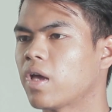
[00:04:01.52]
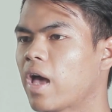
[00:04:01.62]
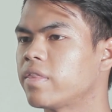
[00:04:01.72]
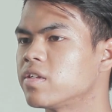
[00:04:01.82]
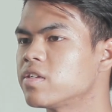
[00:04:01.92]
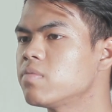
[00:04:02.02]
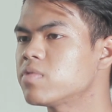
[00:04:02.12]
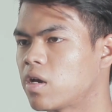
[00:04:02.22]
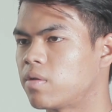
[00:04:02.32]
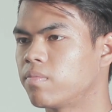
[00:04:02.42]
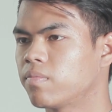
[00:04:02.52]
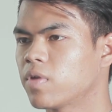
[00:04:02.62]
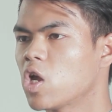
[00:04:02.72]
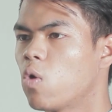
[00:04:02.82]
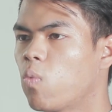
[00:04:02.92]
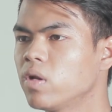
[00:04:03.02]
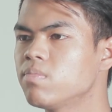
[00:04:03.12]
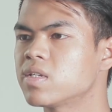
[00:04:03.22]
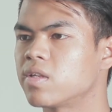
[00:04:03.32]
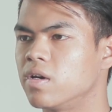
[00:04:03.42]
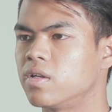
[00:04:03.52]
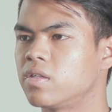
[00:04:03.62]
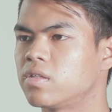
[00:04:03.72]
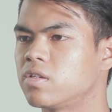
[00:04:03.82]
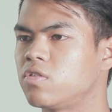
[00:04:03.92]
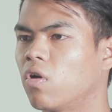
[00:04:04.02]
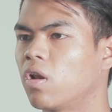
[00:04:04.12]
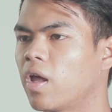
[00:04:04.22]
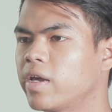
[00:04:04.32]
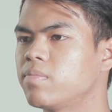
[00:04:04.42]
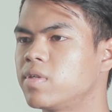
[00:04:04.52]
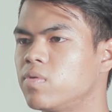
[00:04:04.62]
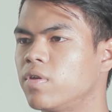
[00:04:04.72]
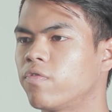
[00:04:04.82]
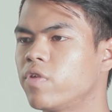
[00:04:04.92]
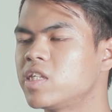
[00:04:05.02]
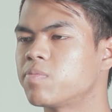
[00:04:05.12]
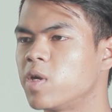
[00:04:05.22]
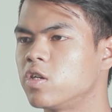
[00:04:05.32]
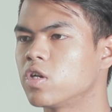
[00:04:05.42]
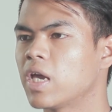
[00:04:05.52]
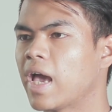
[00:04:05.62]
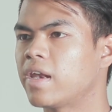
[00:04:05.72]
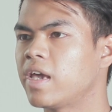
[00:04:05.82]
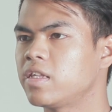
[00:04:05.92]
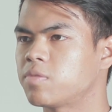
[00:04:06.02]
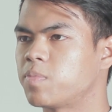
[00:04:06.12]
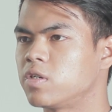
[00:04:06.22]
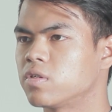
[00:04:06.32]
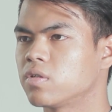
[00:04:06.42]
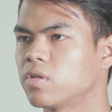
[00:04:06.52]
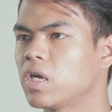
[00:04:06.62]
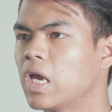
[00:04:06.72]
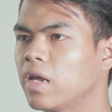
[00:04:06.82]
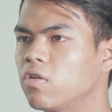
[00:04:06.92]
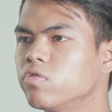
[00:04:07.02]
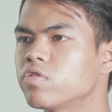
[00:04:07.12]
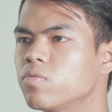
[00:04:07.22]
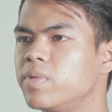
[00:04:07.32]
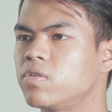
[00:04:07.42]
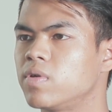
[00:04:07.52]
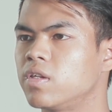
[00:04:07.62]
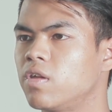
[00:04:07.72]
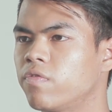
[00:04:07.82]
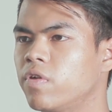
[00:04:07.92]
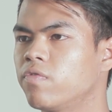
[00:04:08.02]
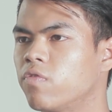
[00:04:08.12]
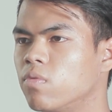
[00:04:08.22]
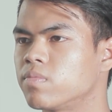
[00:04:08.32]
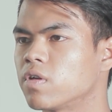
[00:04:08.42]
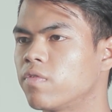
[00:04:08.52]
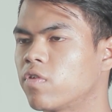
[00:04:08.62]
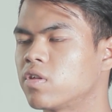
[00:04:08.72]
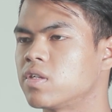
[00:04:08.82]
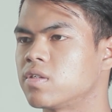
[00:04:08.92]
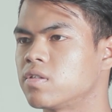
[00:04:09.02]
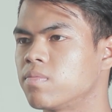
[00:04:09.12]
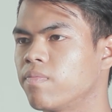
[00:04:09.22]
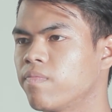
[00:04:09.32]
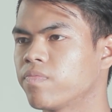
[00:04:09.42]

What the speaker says: At the same time, one must learn to draw a line between free speech and hate speech, and also between different forms of criticism.